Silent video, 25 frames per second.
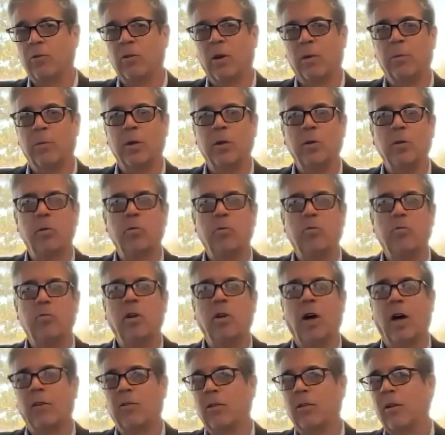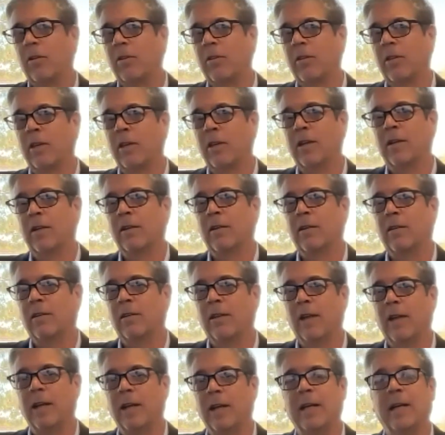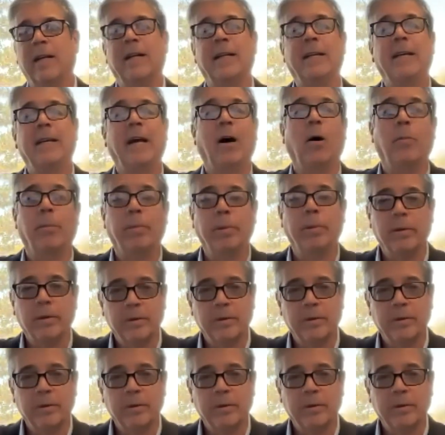or someone who doesn't think they need any help?